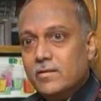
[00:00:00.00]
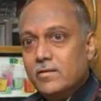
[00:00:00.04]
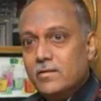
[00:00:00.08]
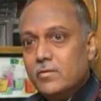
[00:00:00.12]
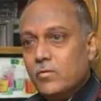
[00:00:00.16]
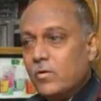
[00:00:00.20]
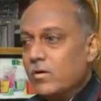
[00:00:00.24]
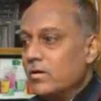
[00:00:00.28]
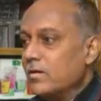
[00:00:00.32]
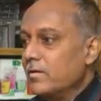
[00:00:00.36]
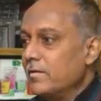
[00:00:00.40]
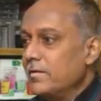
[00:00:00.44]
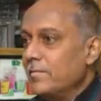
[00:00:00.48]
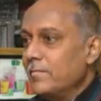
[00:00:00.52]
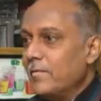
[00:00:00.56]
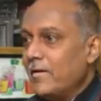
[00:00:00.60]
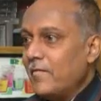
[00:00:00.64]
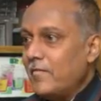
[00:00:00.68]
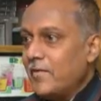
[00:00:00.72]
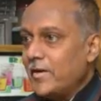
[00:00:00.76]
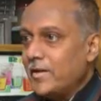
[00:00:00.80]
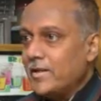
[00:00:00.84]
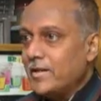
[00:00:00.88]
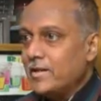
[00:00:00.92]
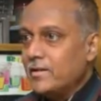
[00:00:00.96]
What do you mean
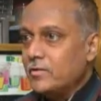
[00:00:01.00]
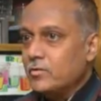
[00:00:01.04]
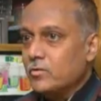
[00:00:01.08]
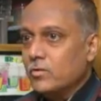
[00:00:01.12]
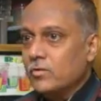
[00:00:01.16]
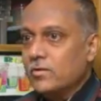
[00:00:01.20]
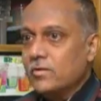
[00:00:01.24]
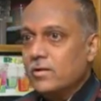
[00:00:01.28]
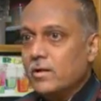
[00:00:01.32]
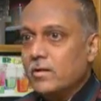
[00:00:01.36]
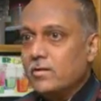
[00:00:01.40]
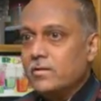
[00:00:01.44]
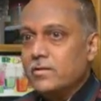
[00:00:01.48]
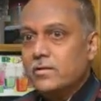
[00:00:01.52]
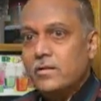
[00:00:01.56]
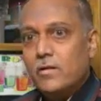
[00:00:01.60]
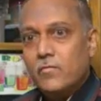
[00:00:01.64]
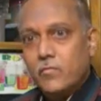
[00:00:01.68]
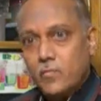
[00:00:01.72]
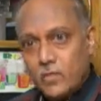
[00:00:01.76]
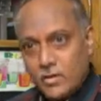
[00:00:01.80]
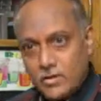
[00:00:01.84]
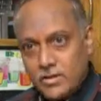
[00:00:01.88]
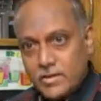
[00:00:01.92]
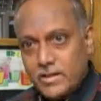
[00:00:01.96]
my father has sold? He said,
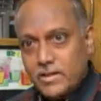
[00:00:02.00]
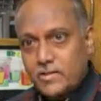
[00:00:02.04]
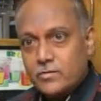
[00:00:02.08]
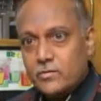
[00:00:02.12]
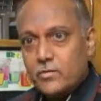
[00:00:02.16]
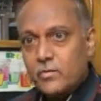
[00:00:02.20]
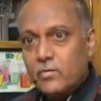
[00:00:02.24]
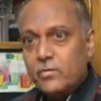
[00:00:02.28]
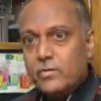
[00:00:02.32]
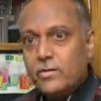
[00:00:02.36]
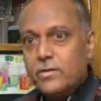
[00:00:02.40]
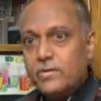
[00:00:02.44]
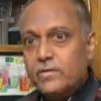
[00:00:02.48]
of course he has sold.